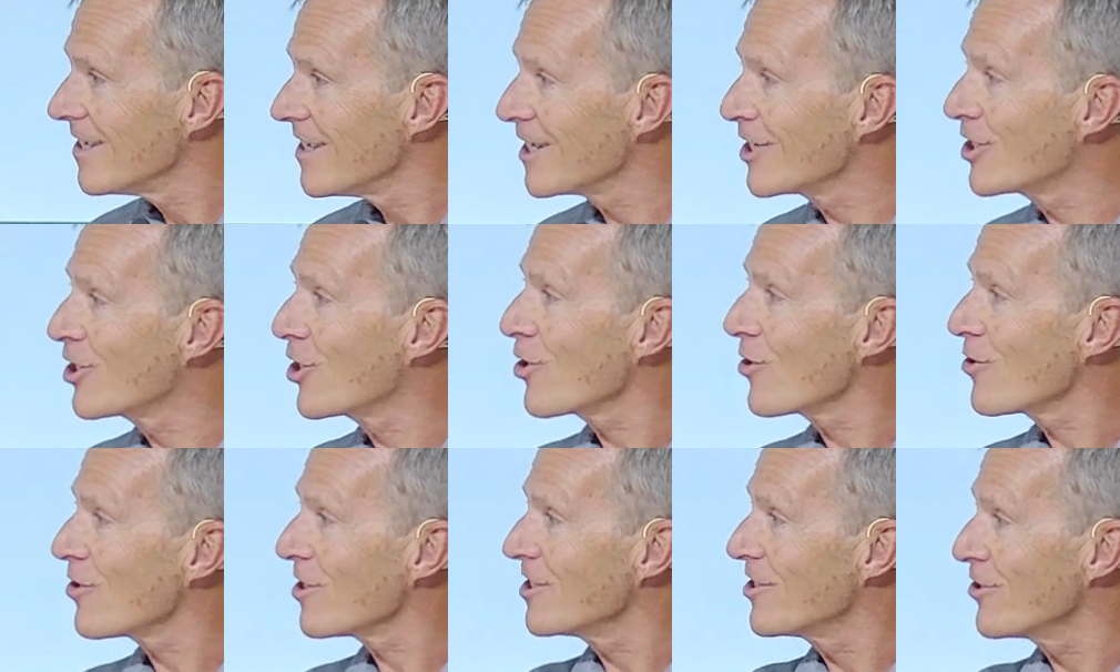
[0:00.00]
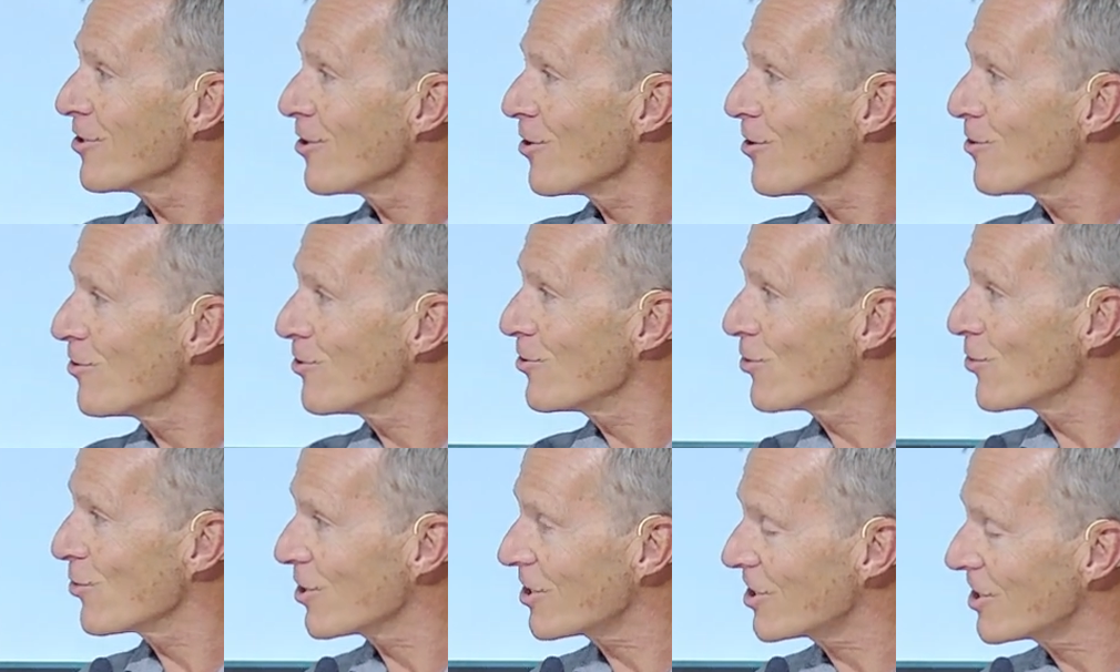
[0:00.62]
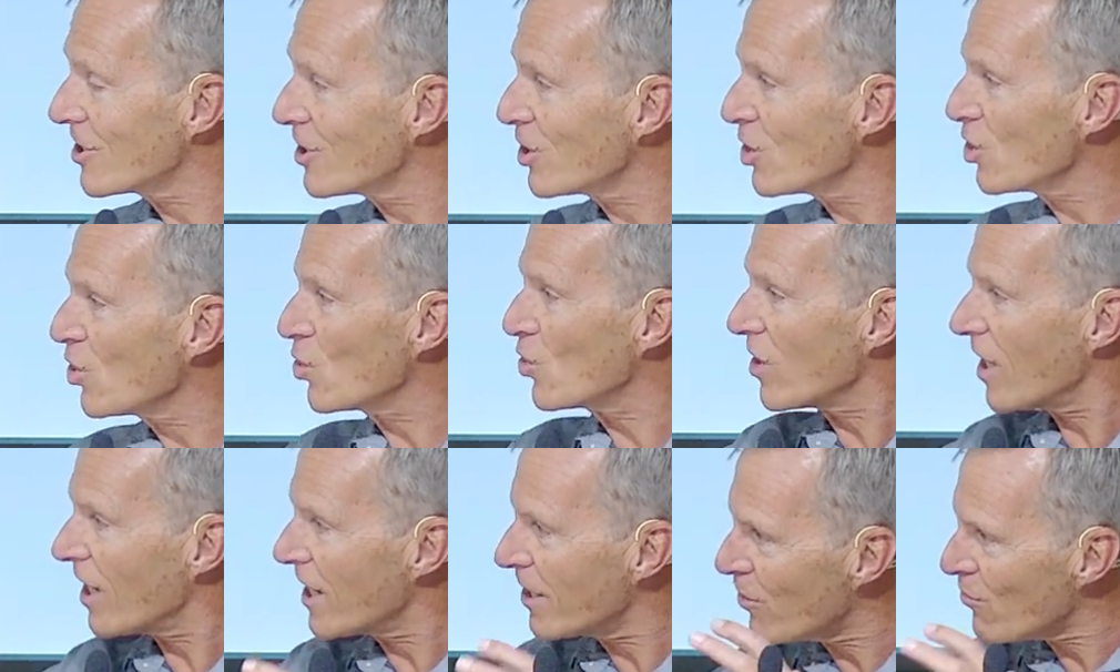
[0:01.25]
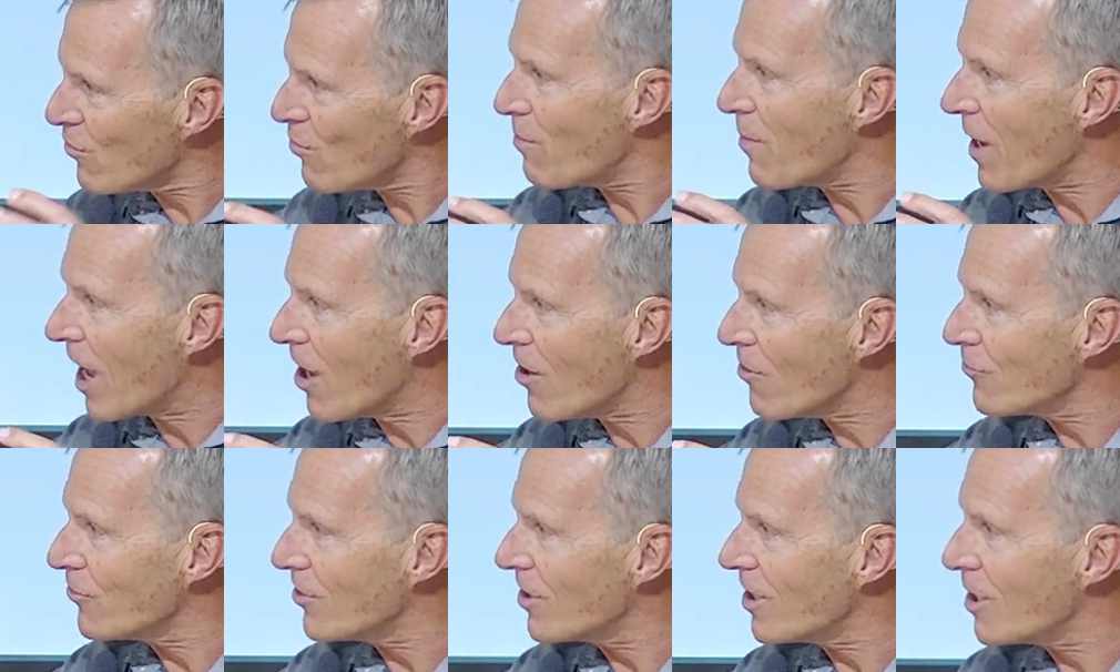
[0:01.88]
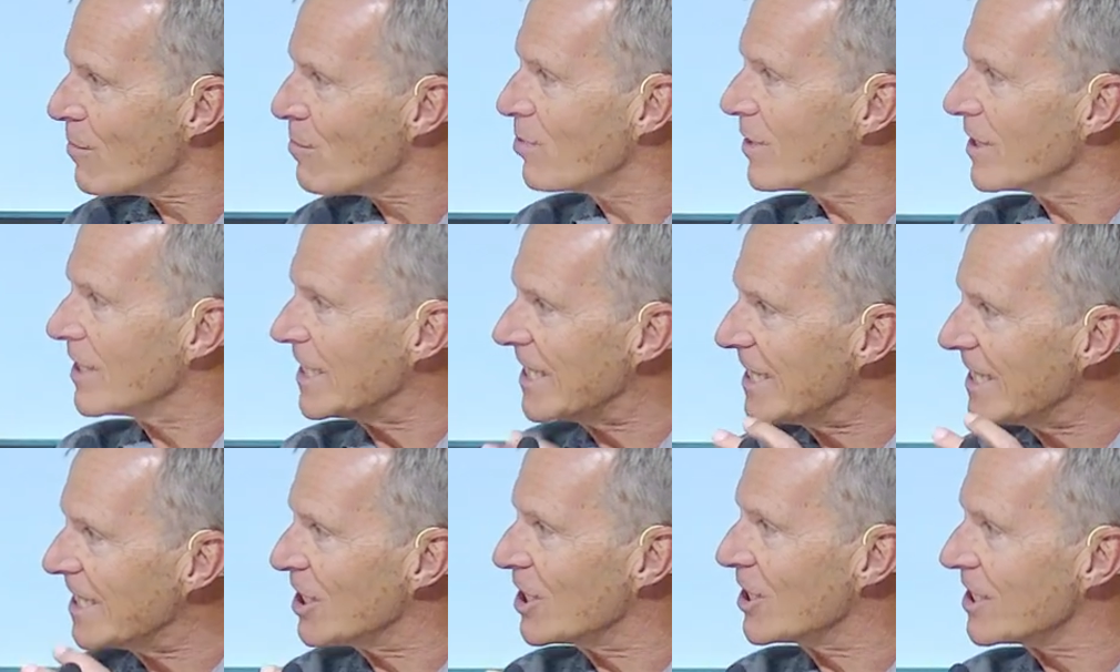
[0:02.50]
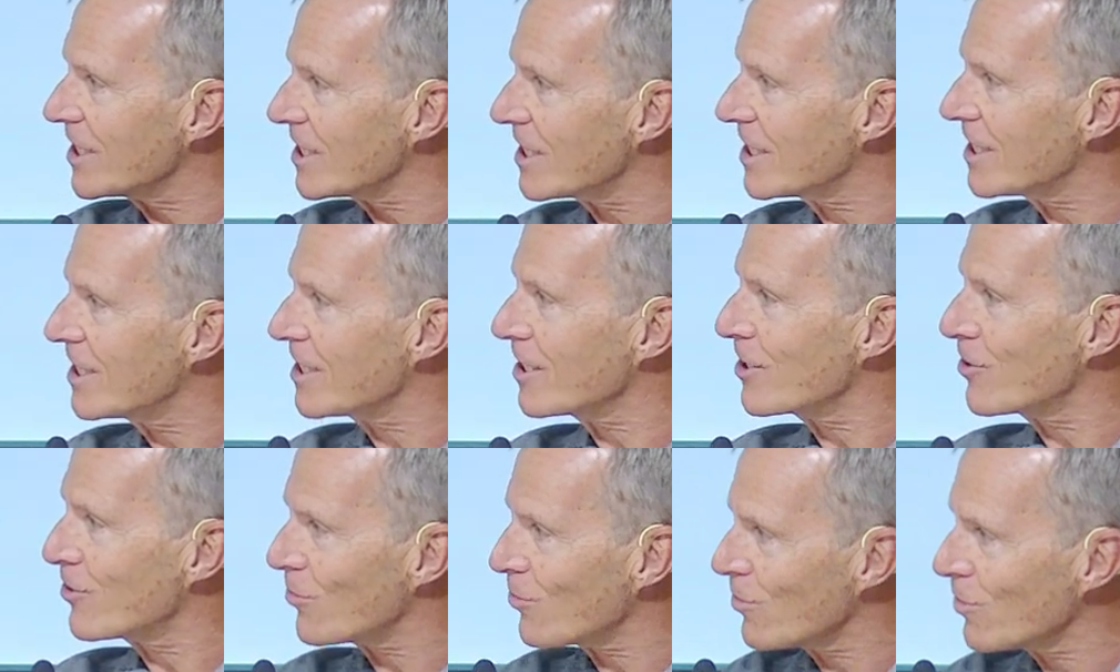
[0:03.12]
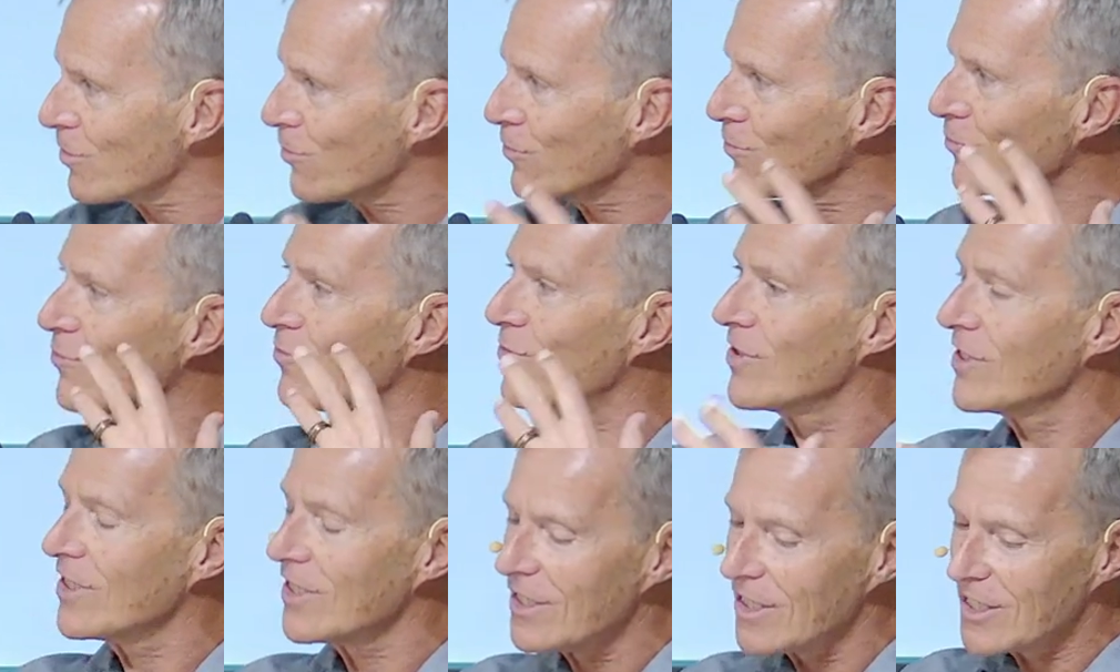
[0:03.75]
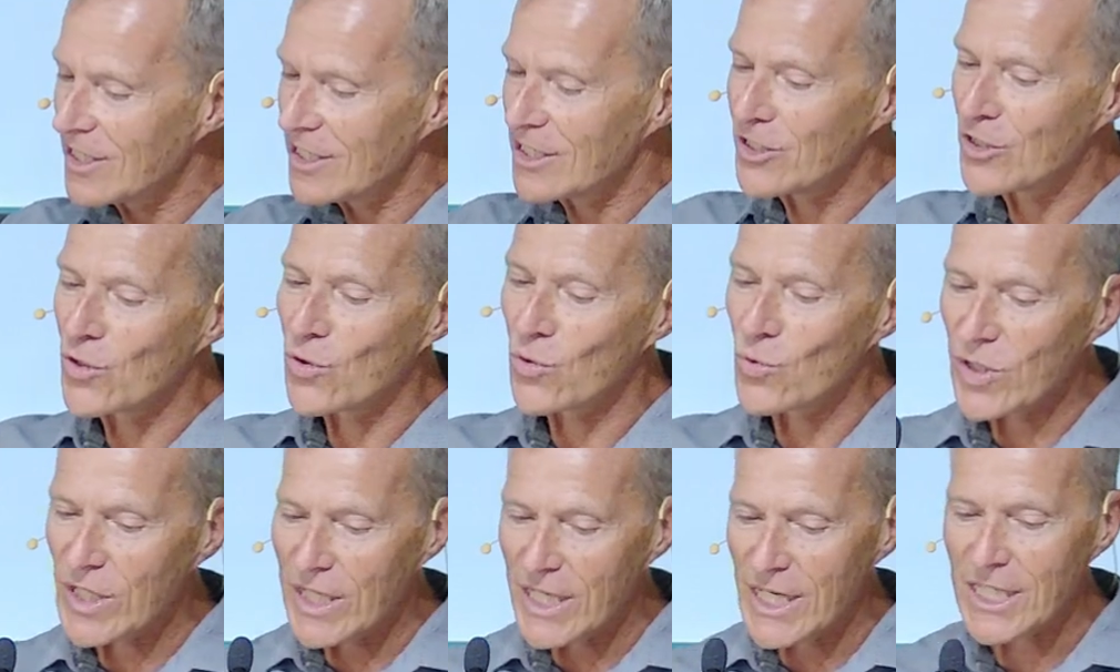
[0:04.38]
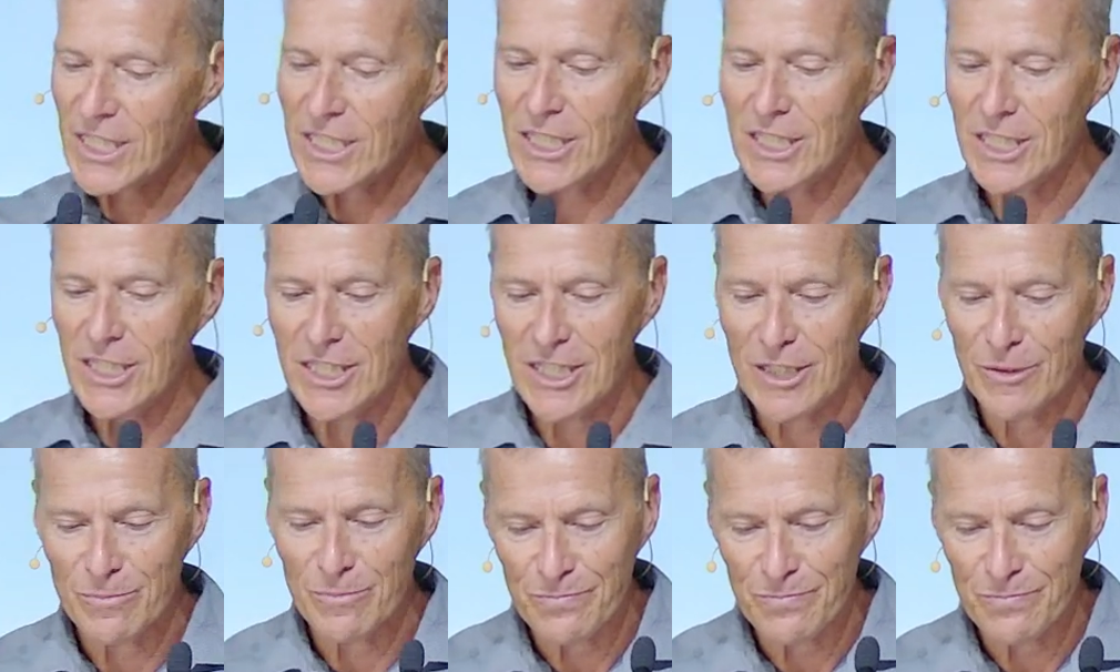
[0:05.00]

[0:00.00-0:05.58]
encourage those who are still kind of bound up in legalistic sort of, you know, relationship.